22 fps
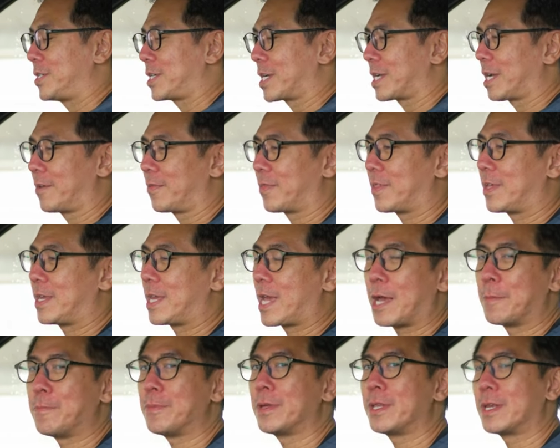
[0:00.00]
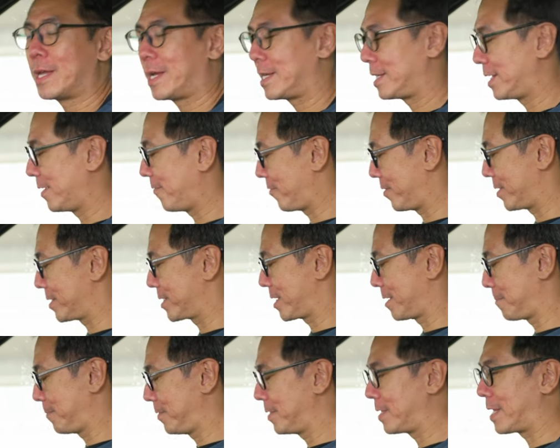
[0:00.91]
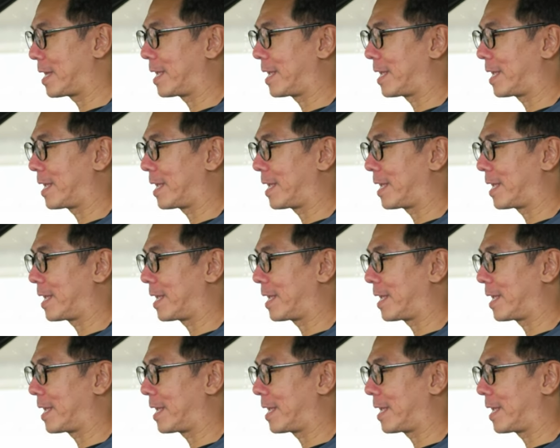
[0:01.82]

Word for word: check out the ambient lighting, for example.